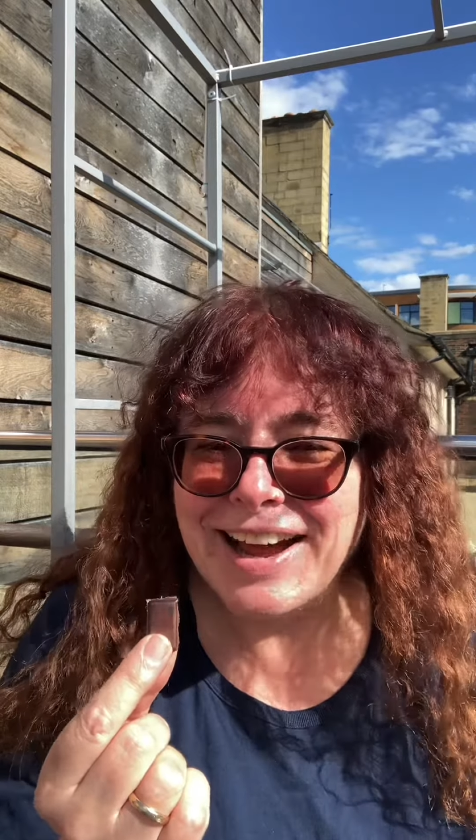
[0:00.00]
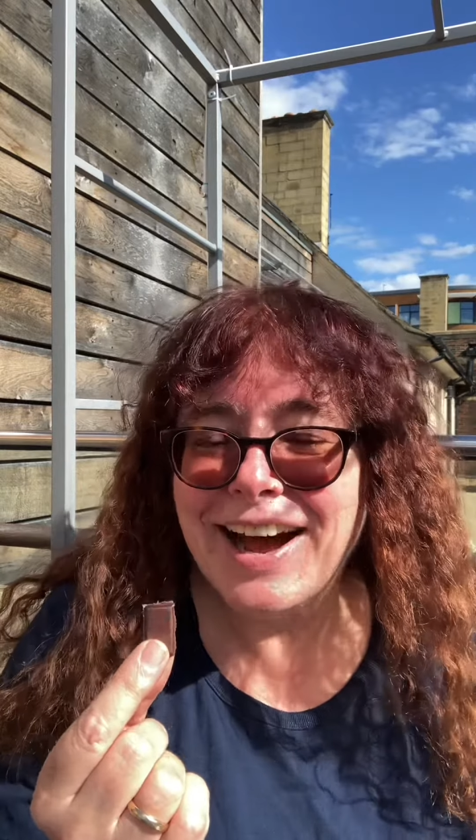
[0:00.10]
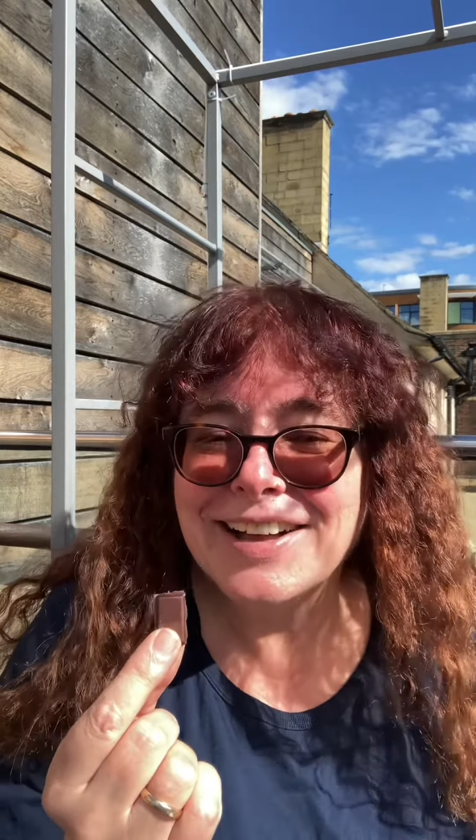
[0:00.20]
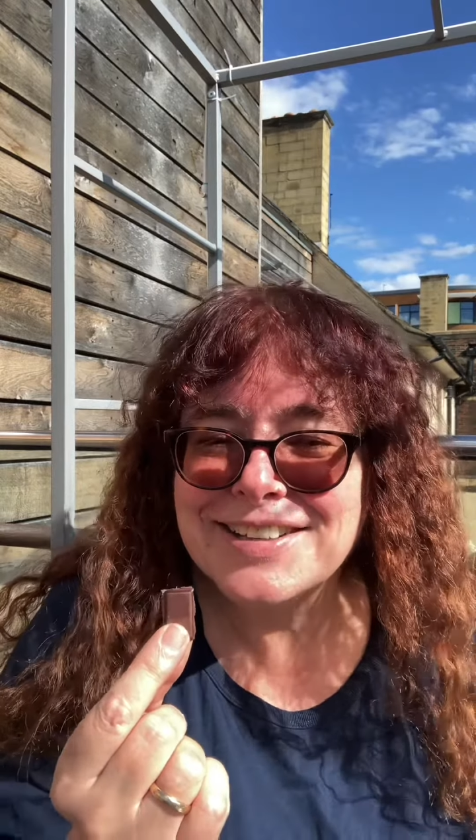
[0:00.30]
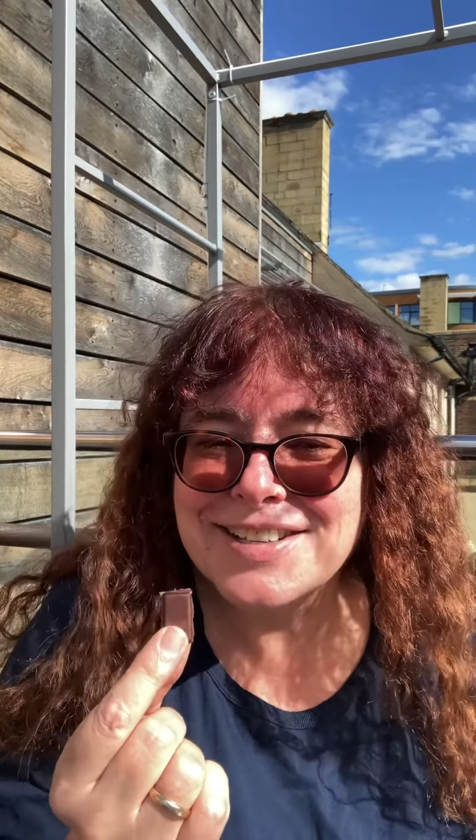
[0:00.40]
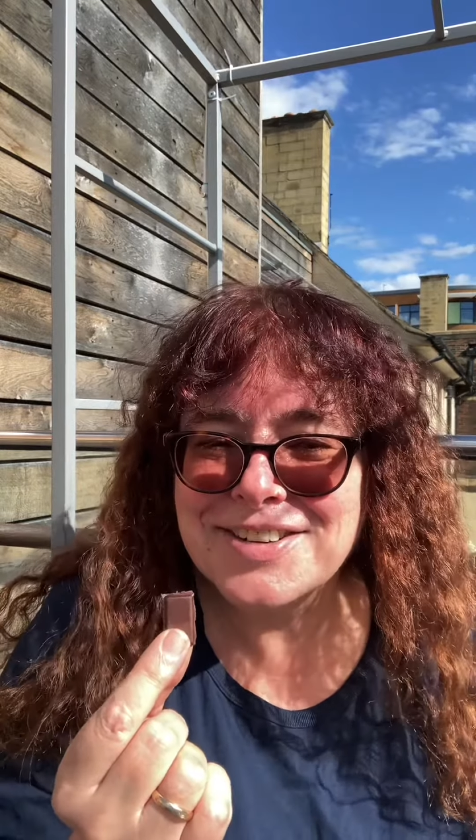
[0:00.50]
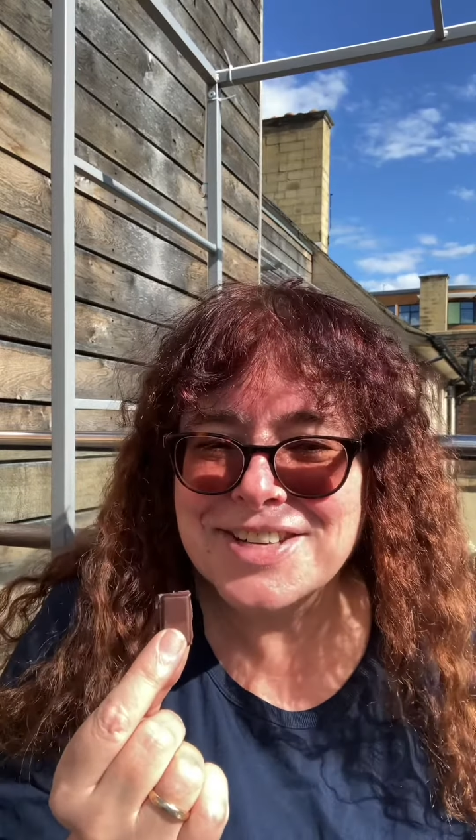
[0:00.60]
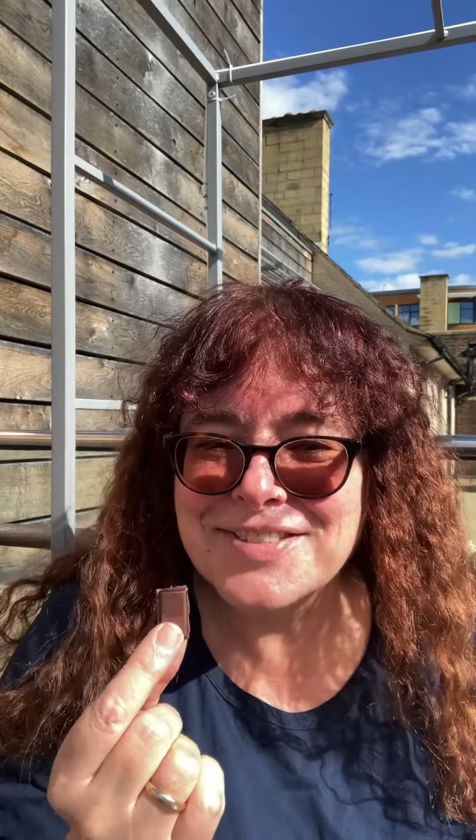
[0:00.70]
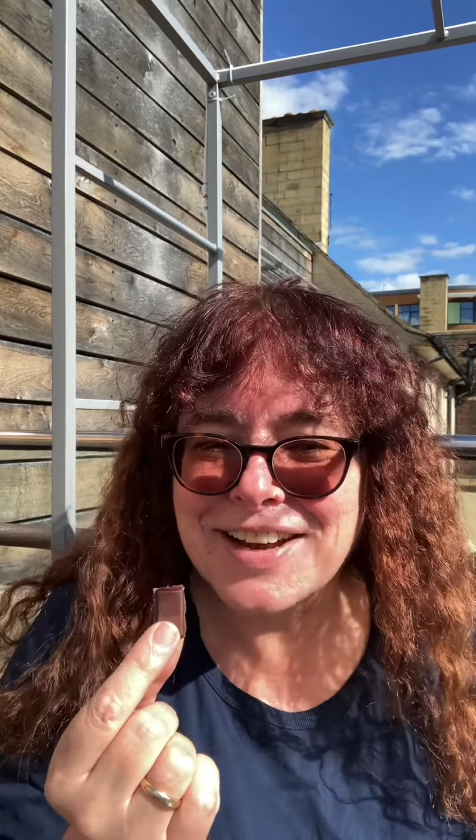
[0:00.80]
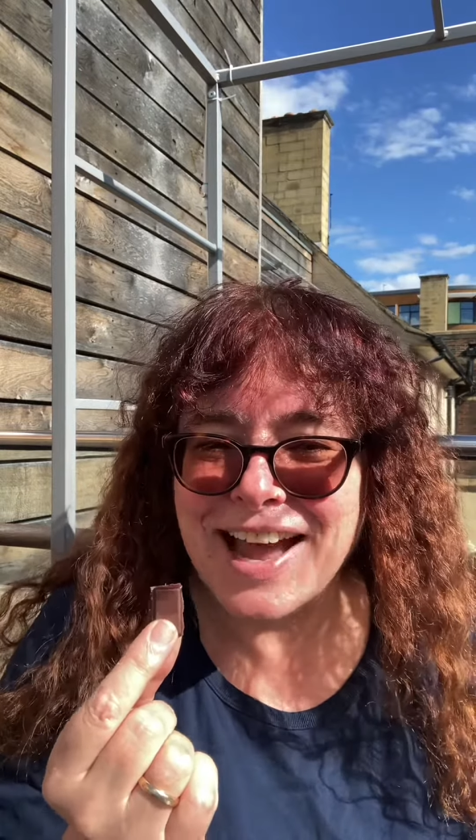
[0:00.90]
I'll talk to
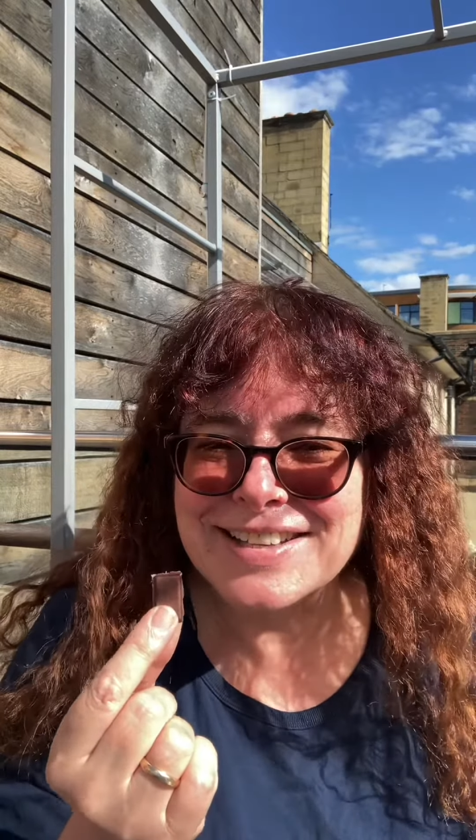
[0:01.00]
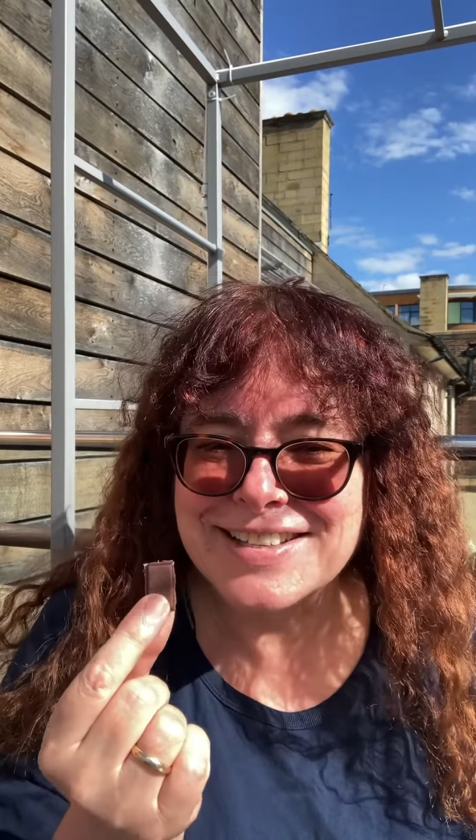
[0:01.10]
you again